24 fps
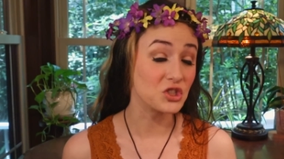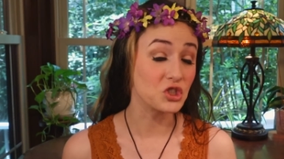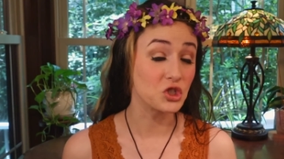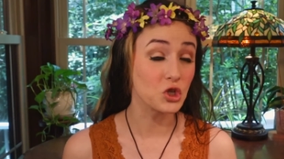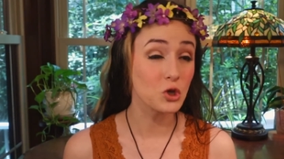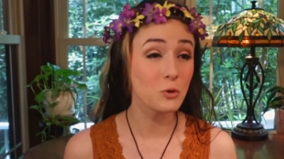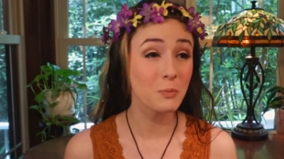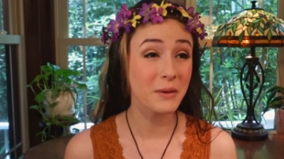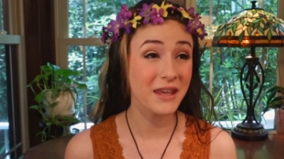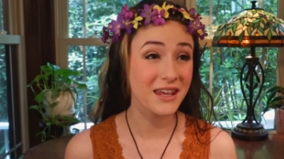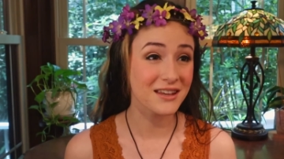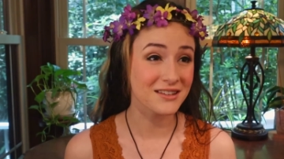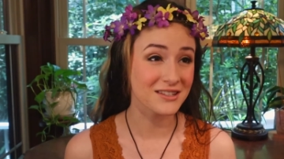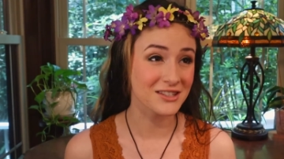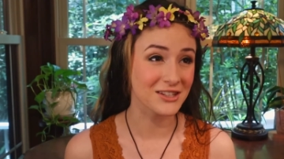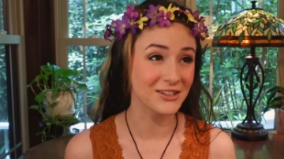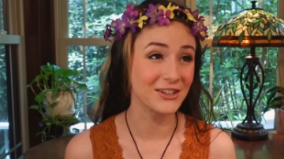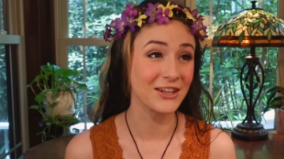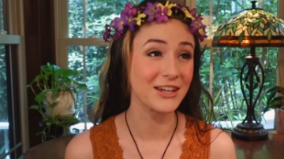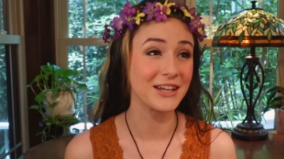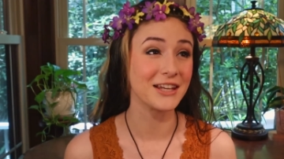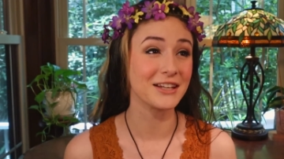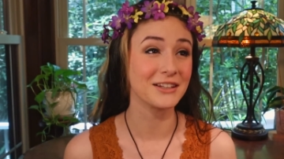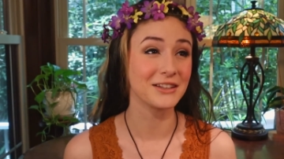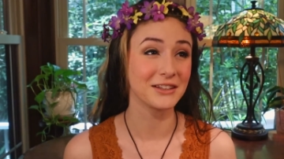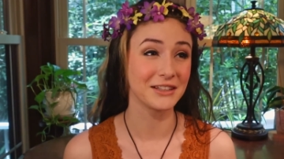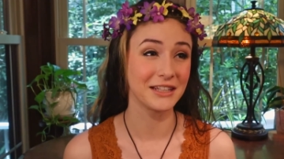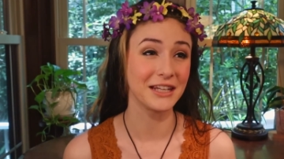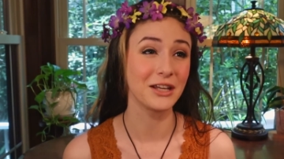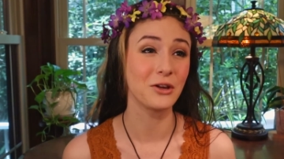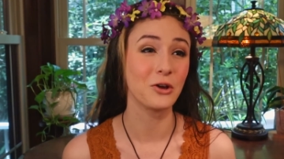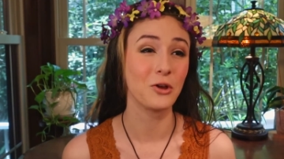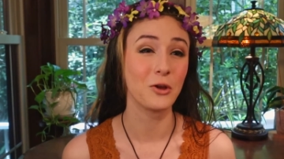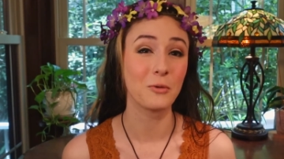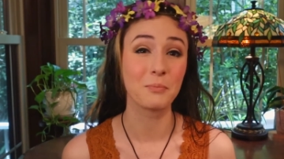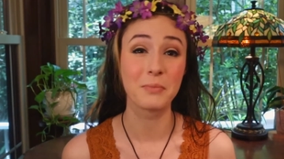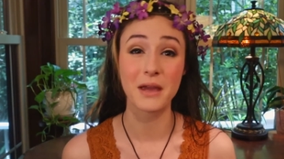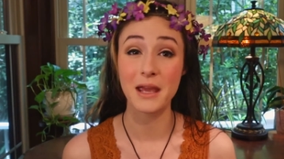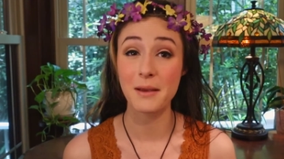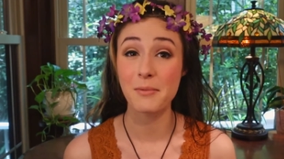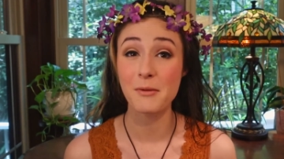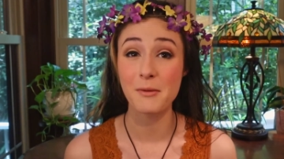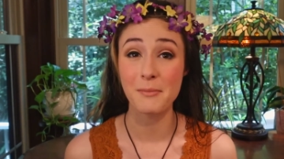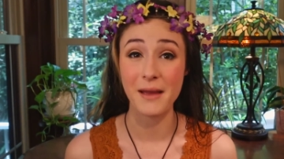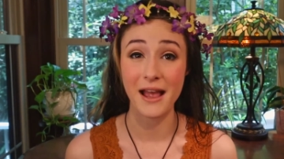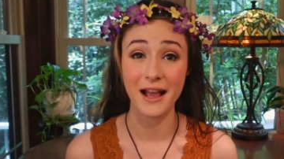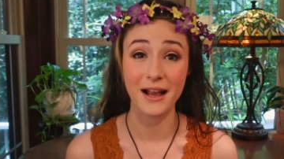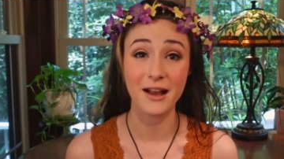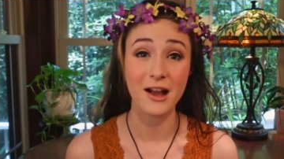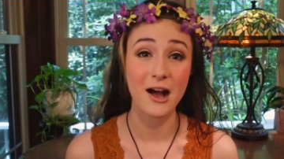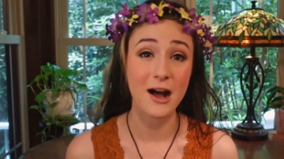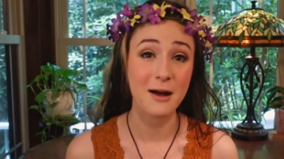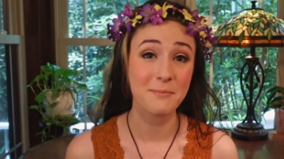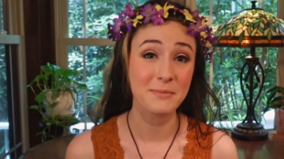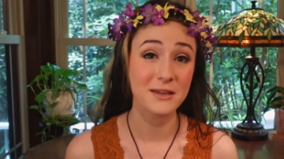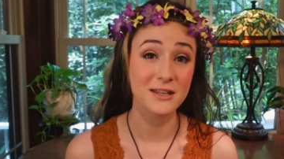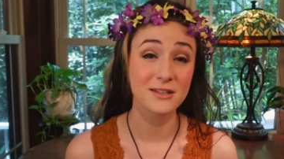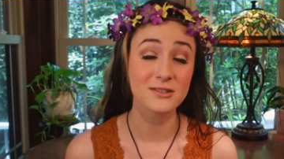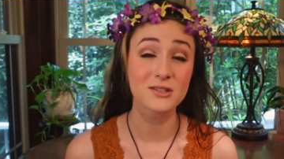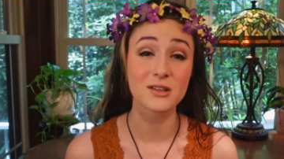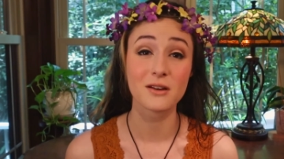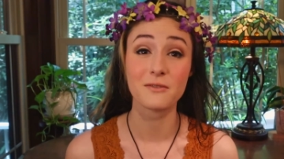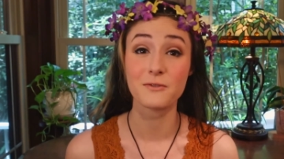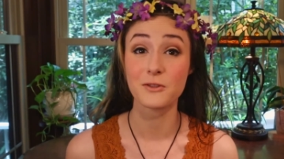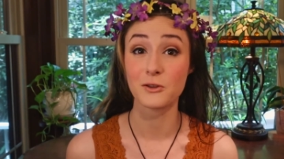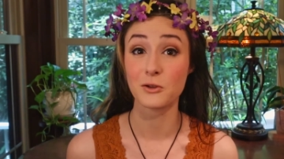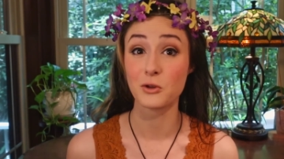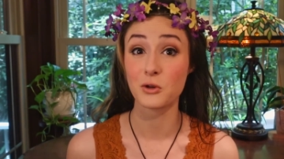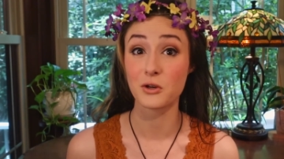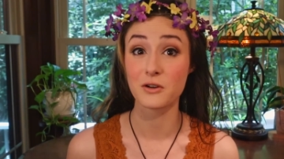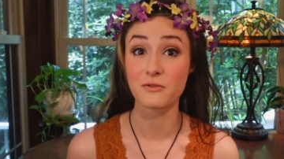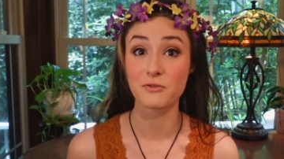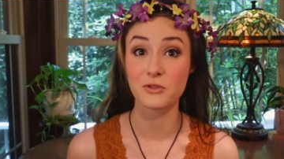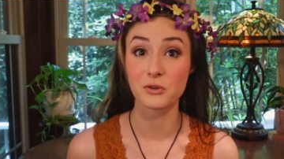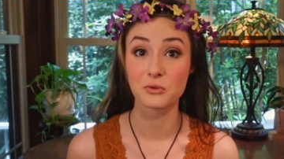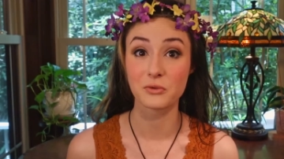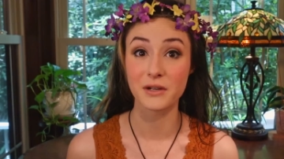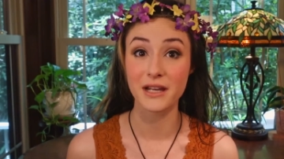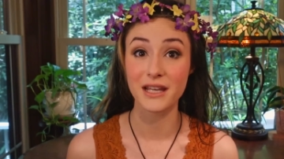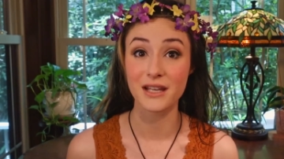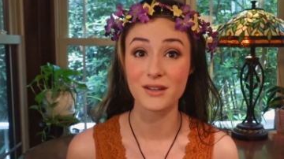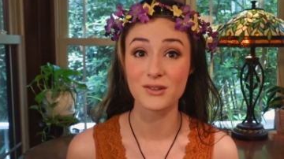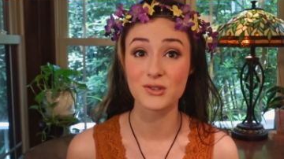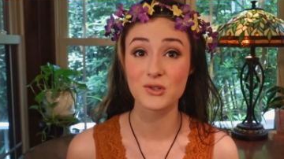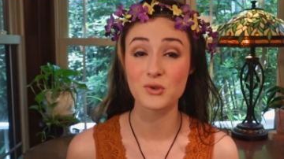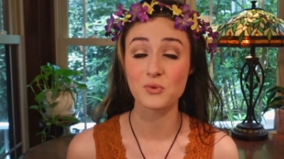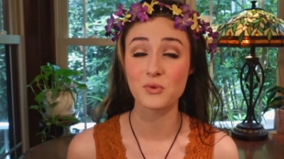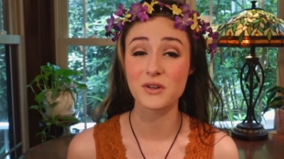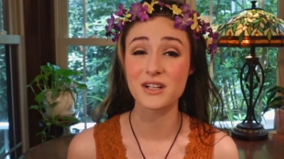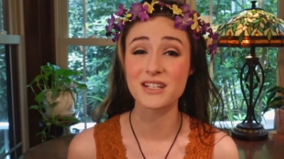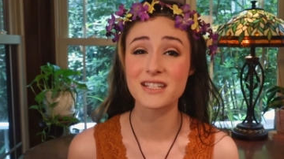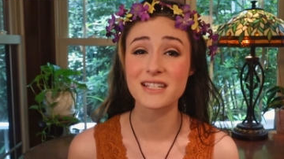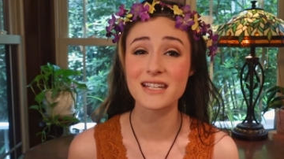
dubiously legal paperback copies of The Lord of the Rings were